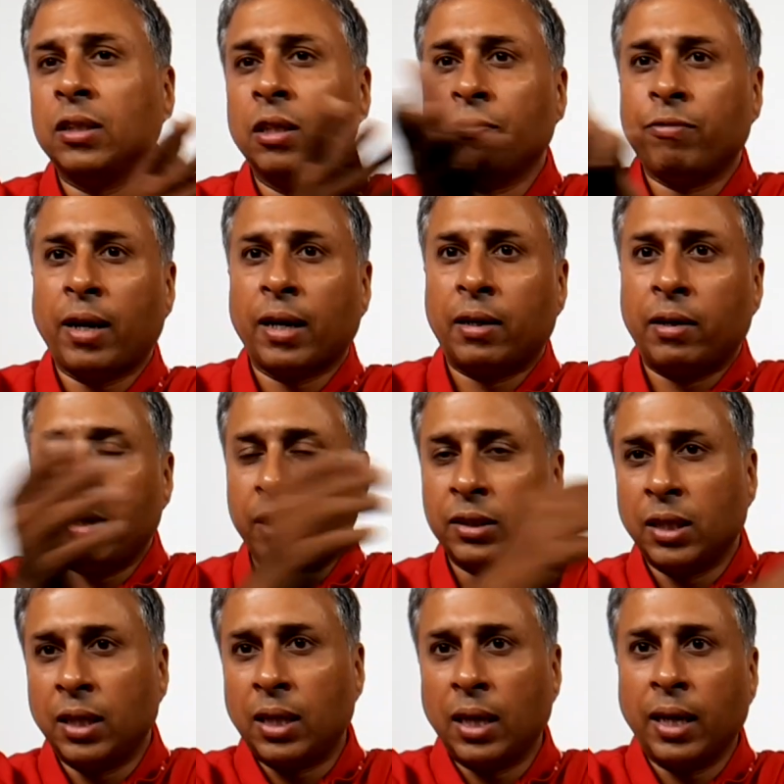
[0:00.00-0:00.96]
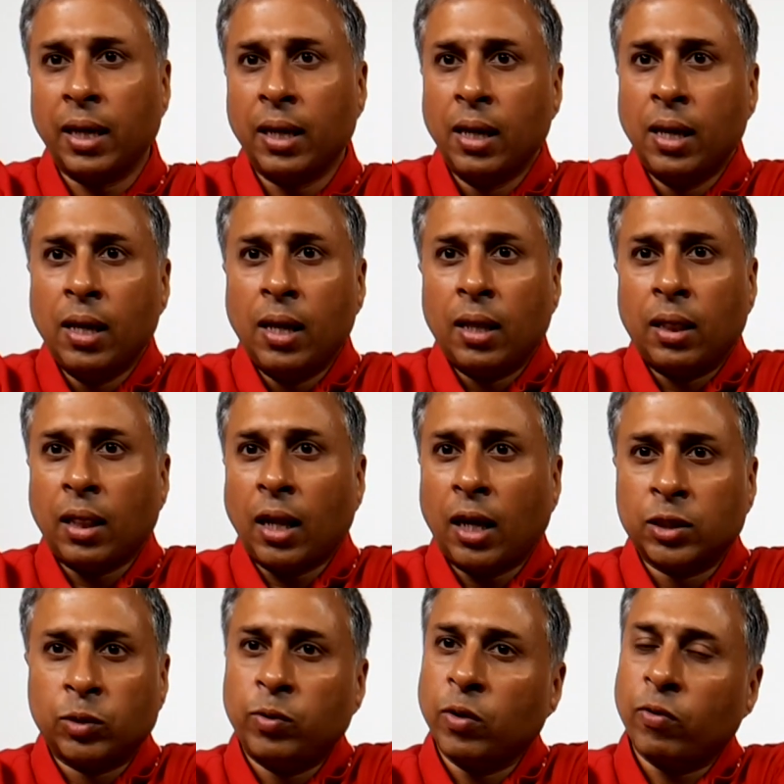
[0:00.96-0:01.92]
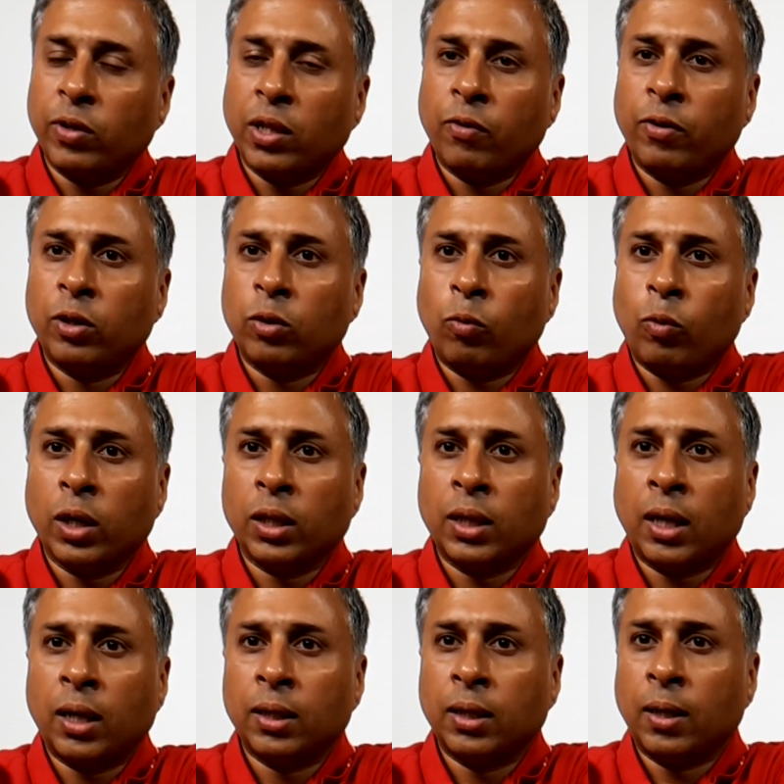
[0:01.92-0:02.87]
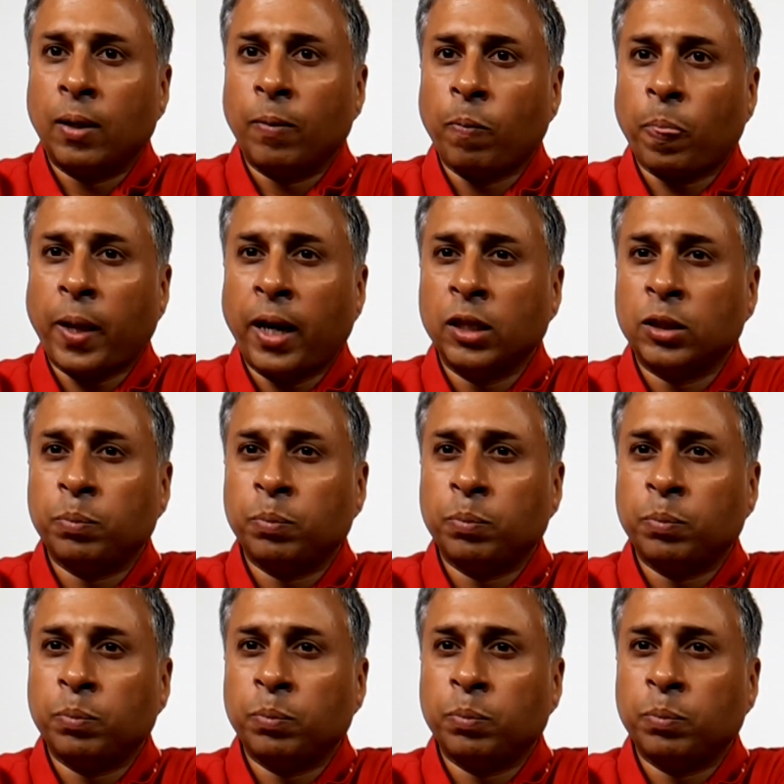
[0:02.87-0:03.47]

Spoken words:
In fact, recently, last week when I went to Wayanad, I